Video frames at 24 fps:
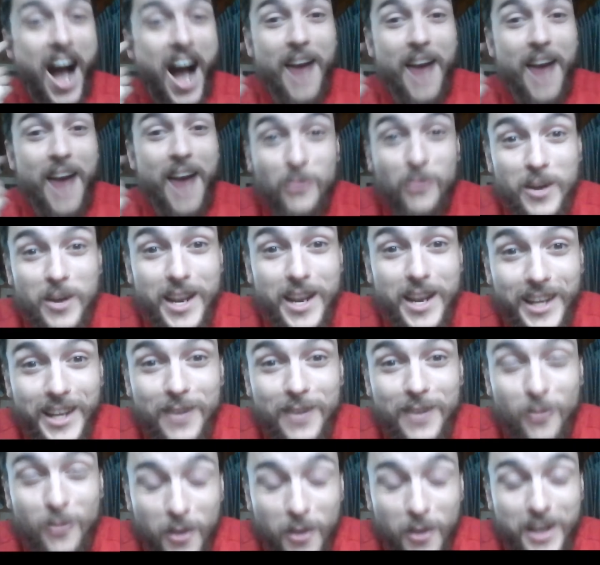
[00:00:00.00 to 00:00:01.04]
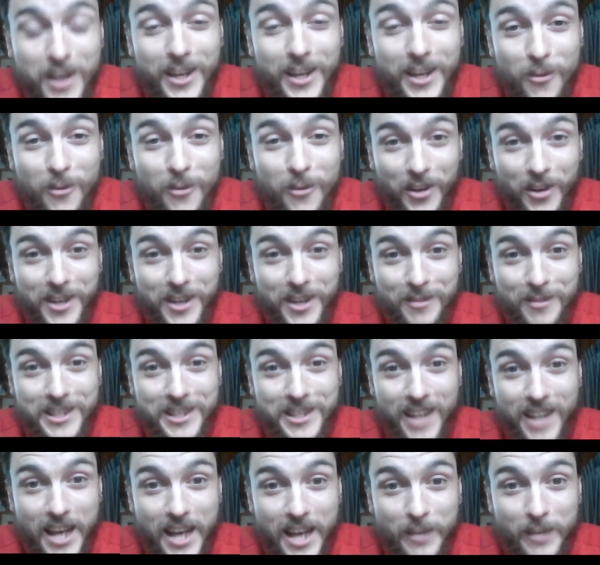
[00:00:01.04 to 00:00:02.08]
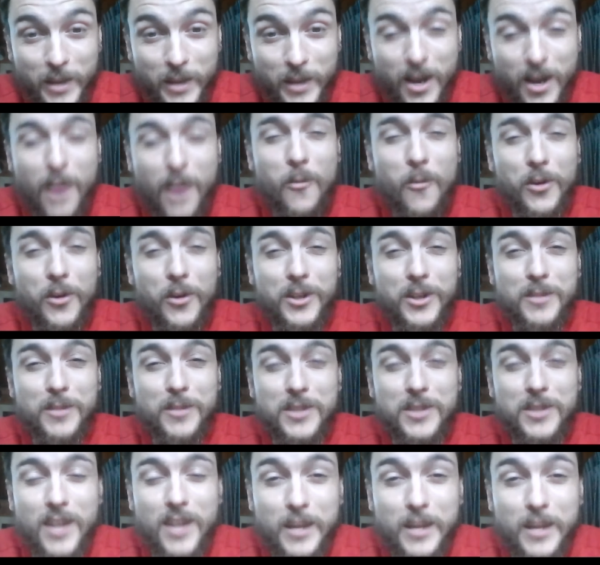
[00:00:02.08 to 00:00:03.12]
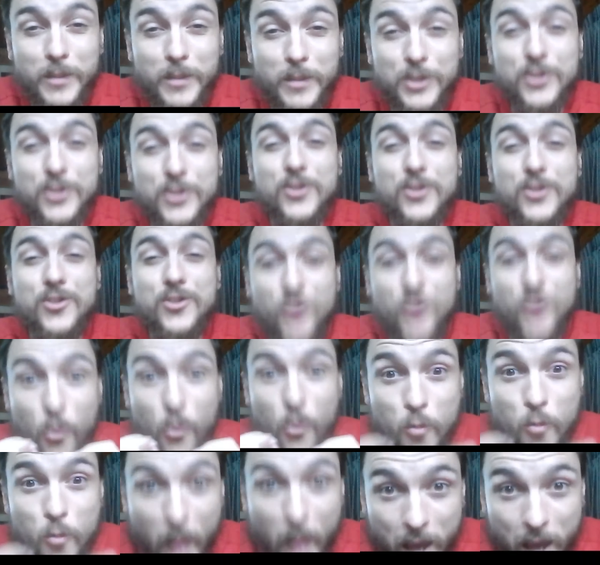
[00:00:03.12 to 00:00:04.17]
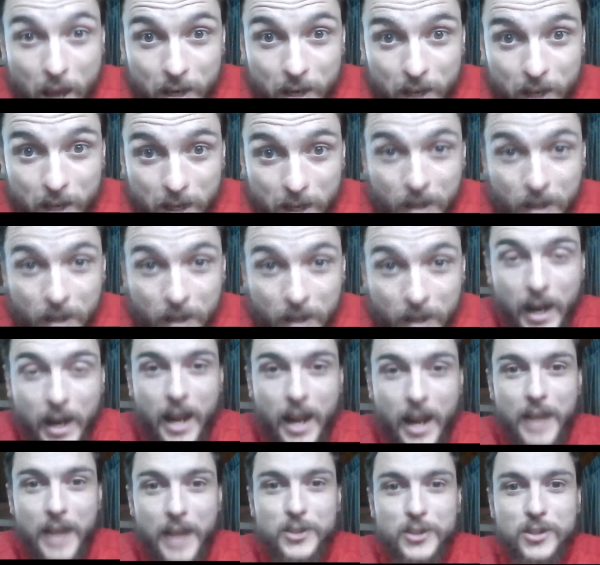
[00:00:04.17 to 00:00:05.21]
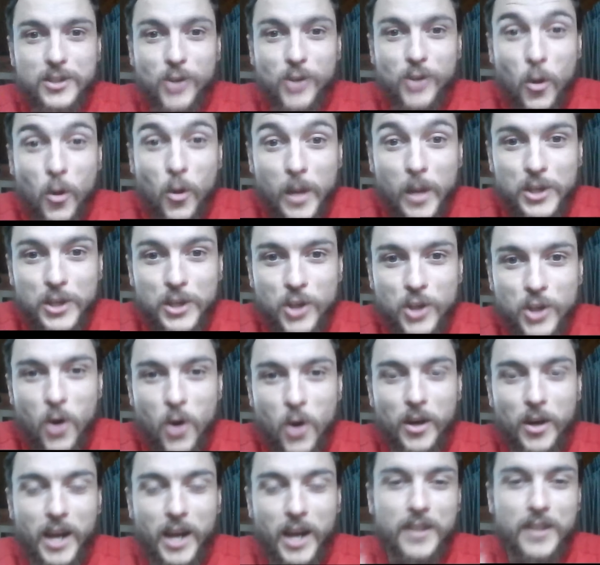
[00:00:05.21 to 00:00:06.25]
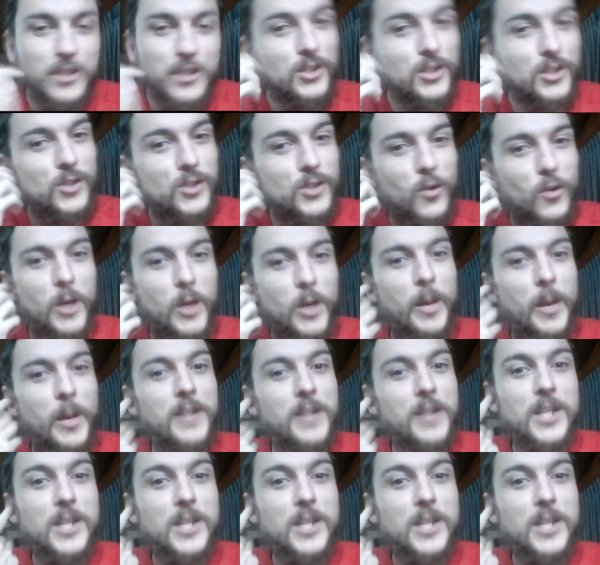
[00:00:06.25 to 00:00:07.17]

I really, really wanted him to like me. I wanted him to like me so badly. So much so. Okay, this is a story about Dan